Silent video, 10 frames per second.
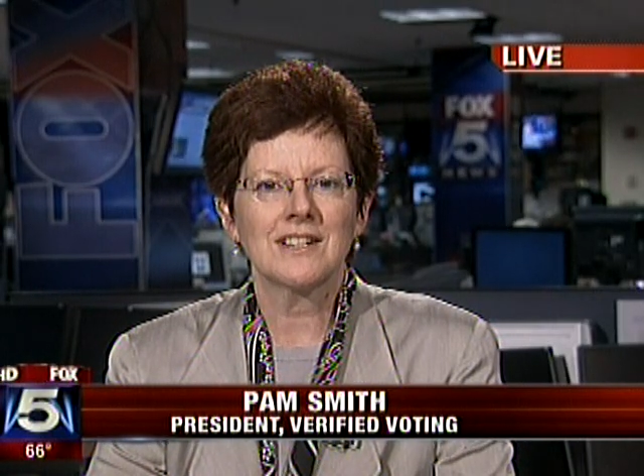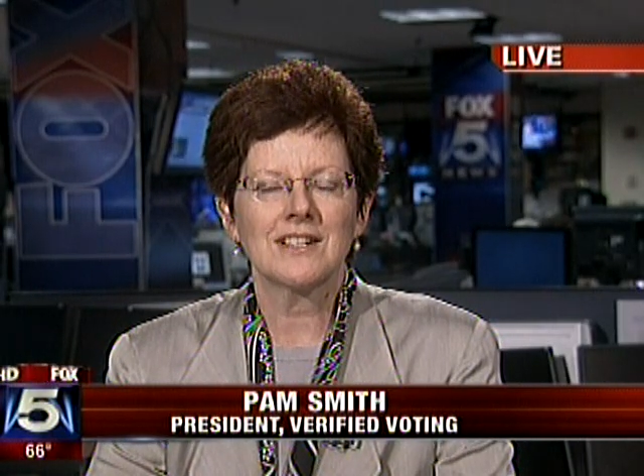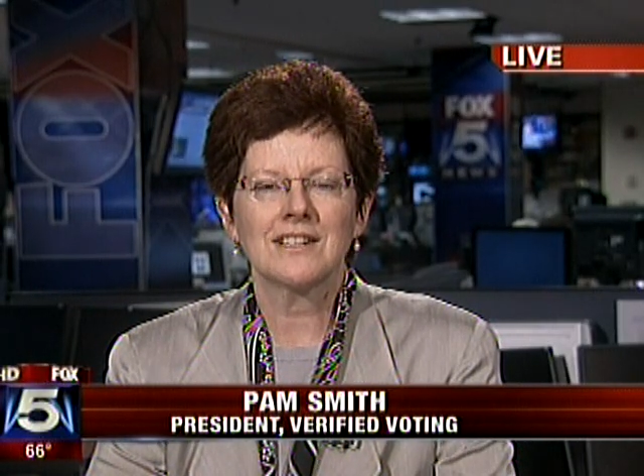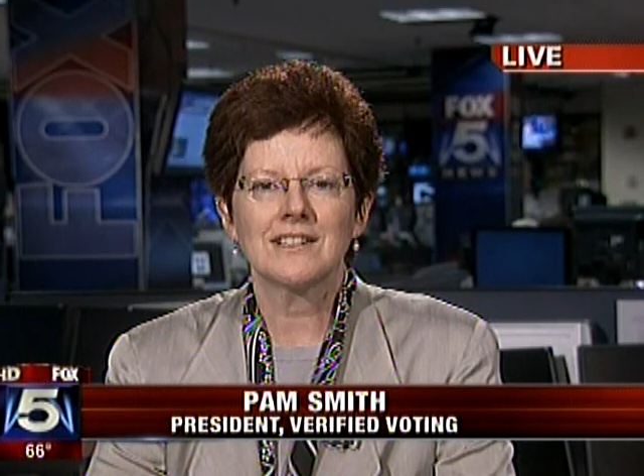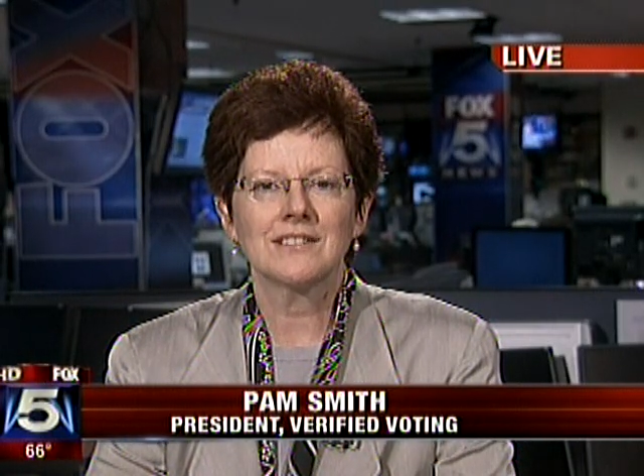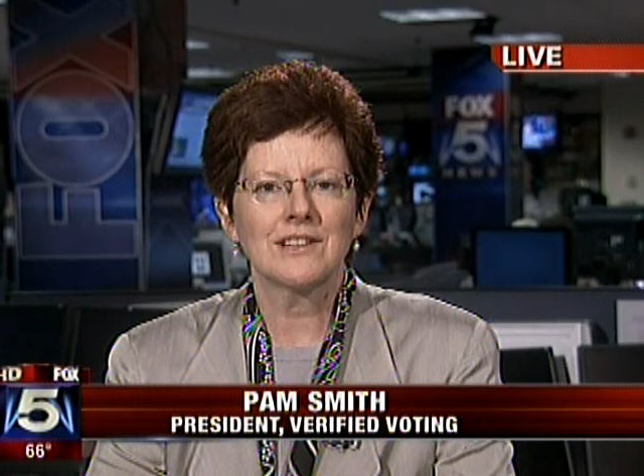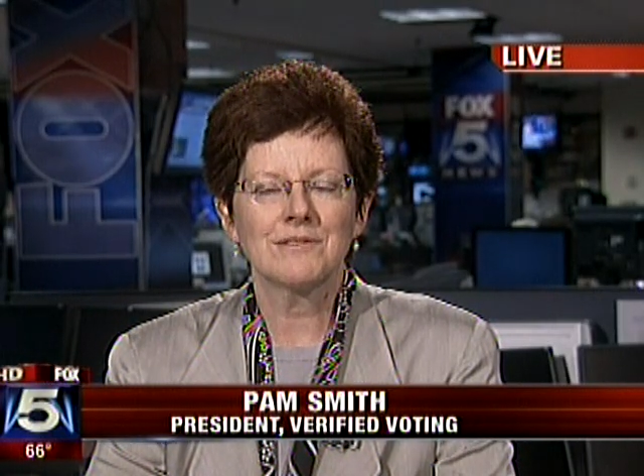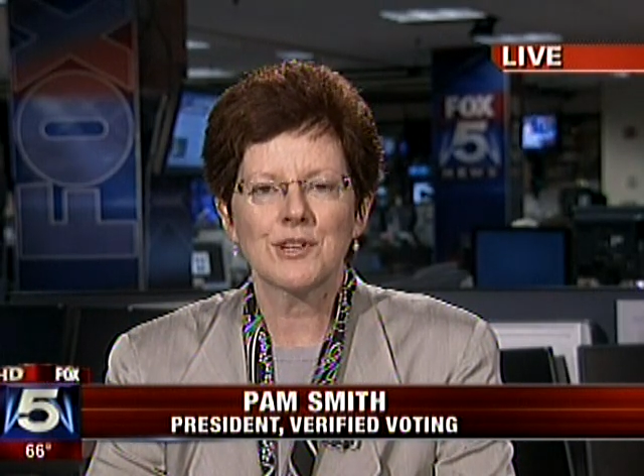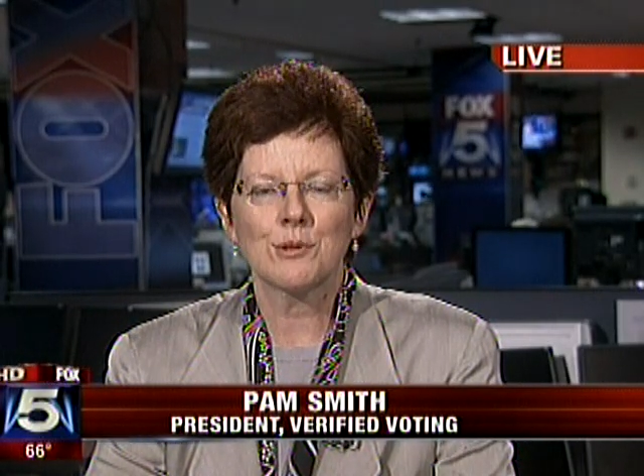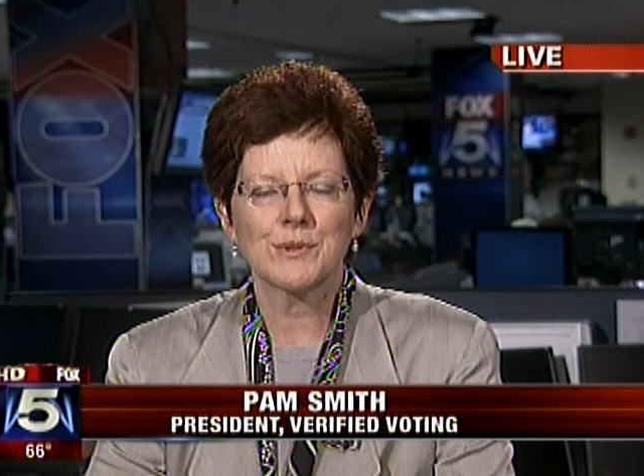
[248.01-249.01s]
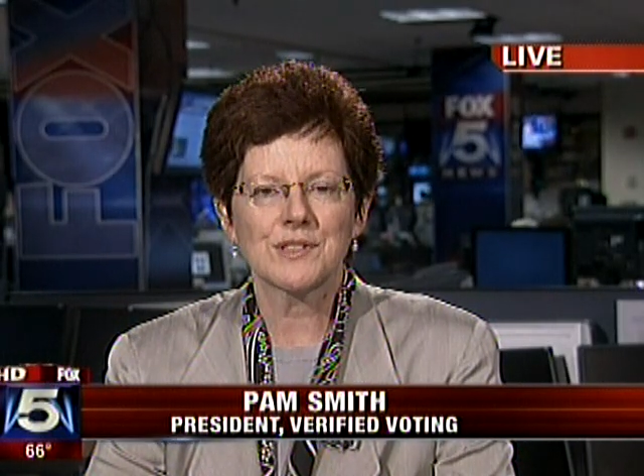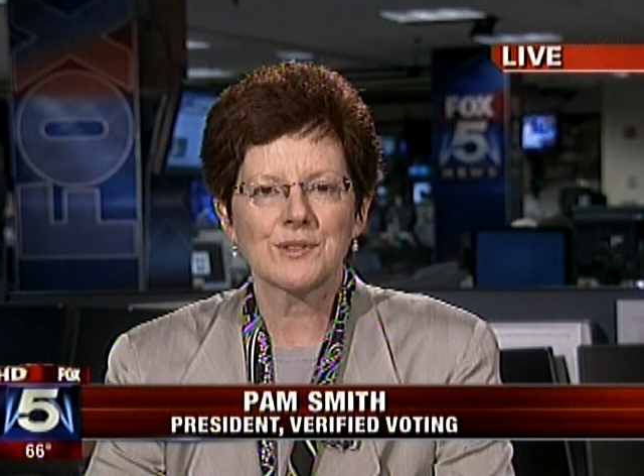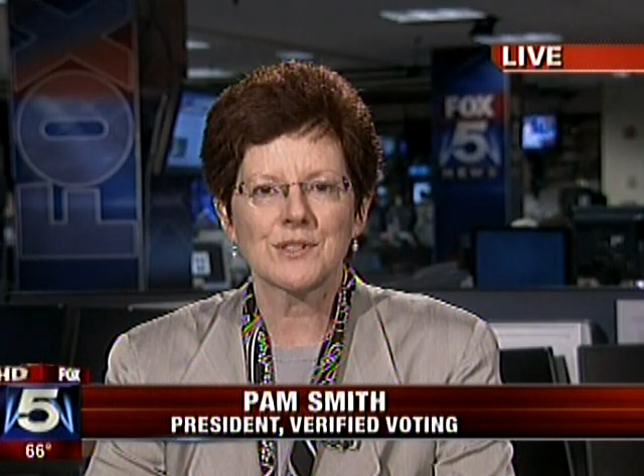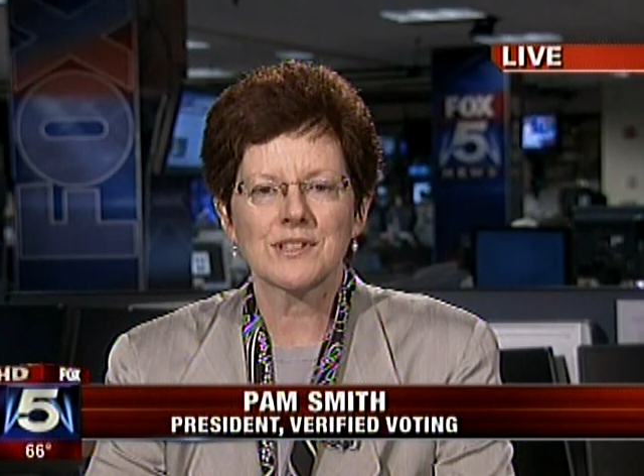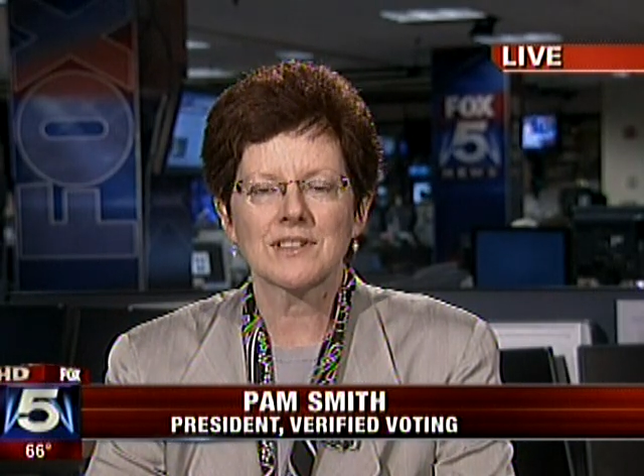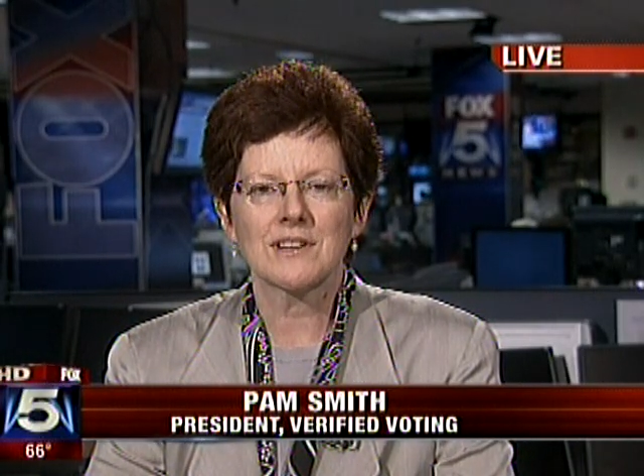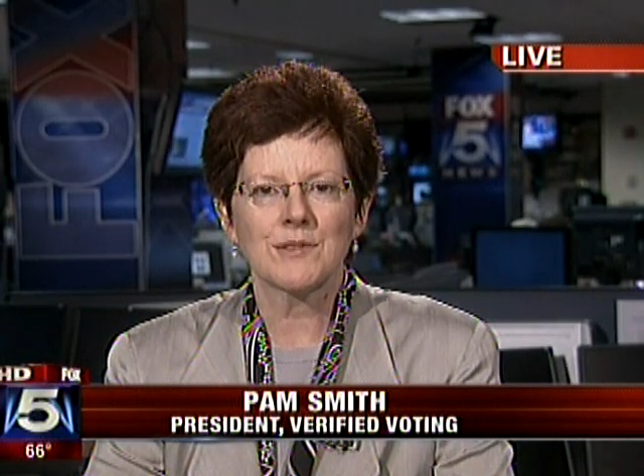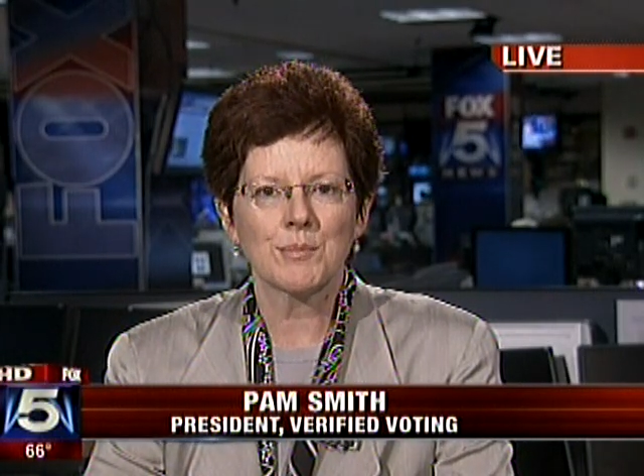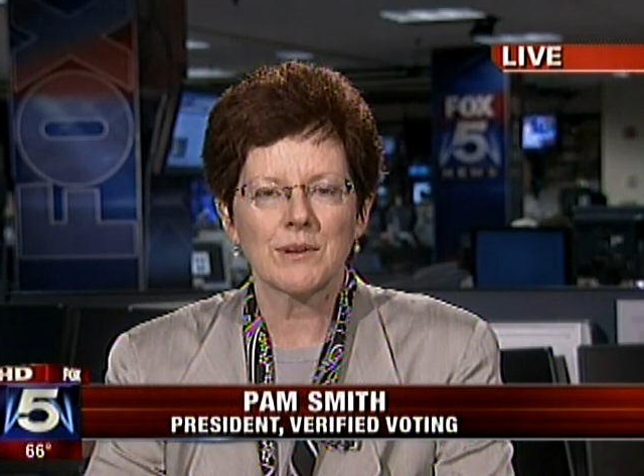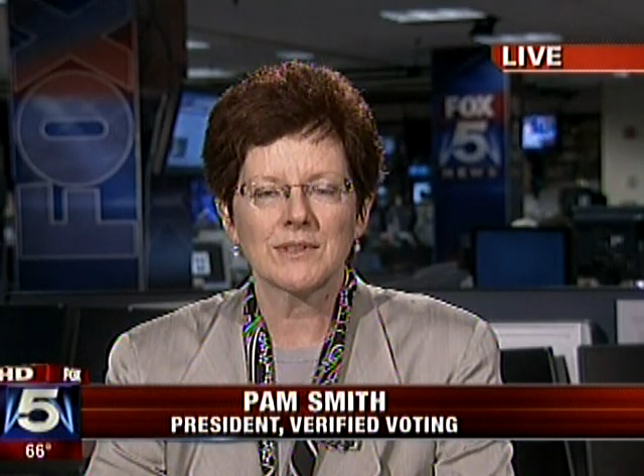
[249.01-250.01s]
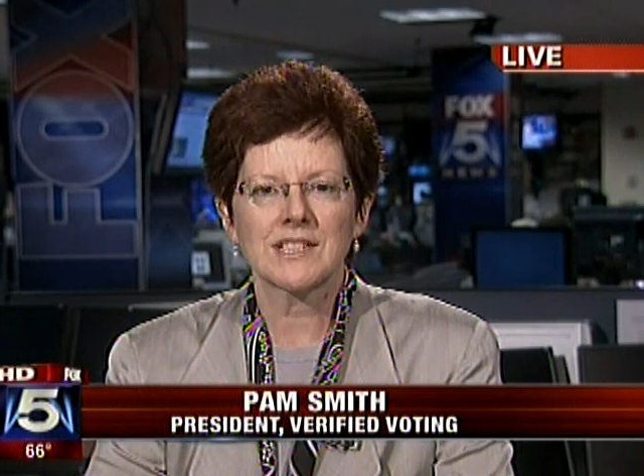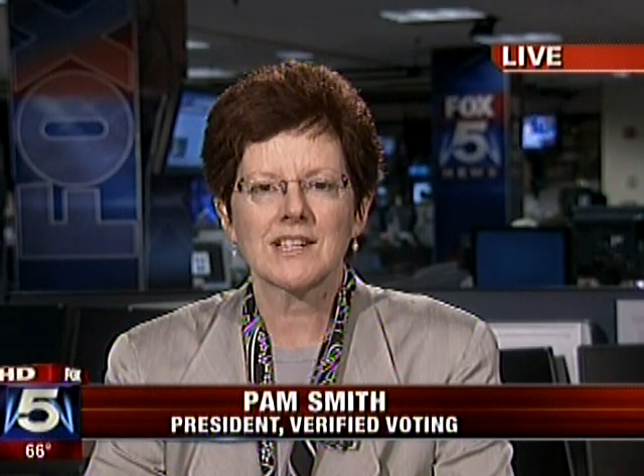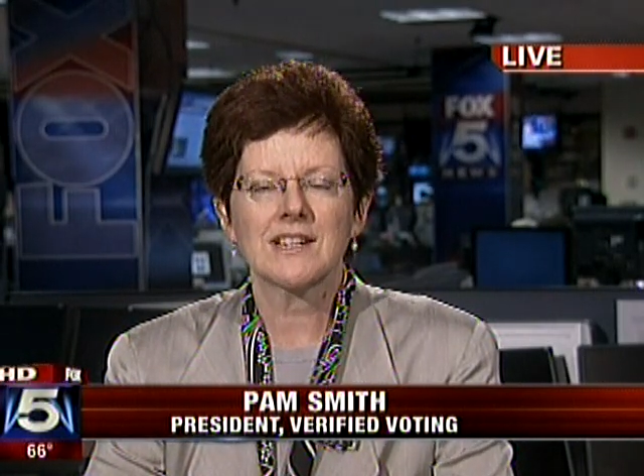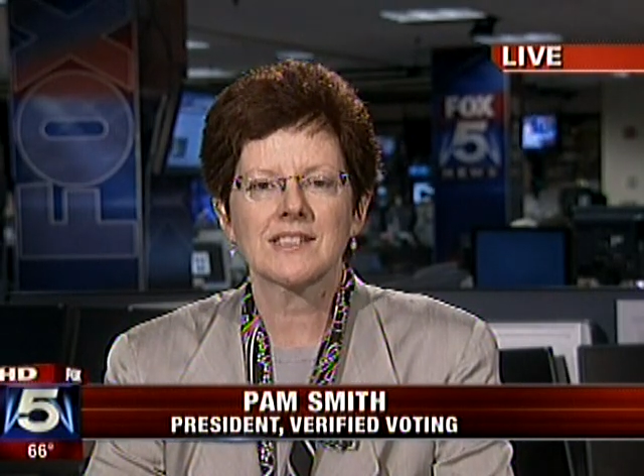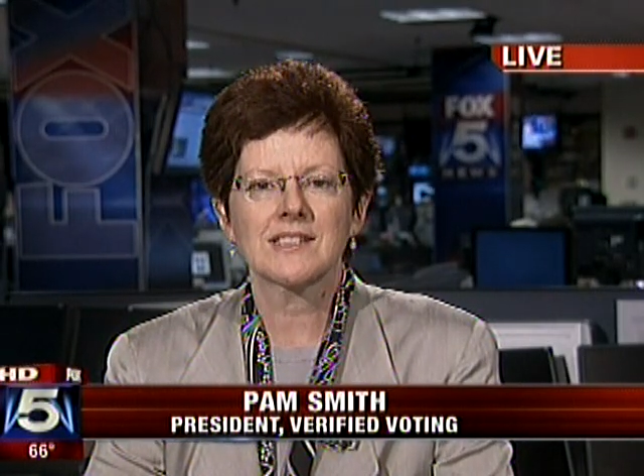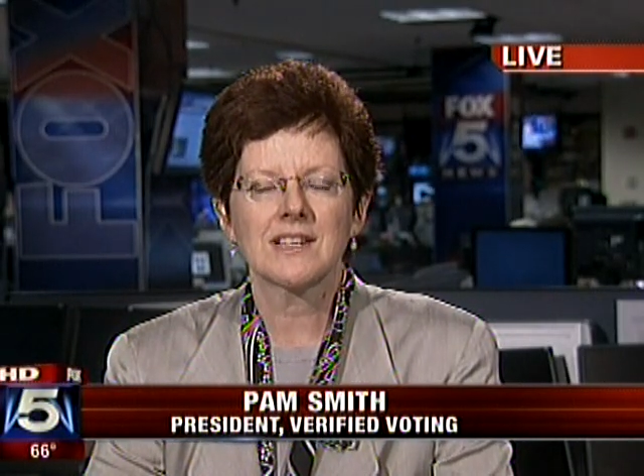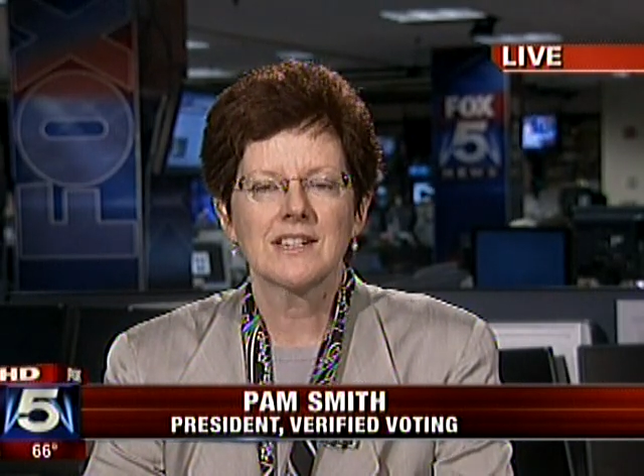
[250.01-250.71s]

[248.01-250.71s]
Love the open source, love the public test.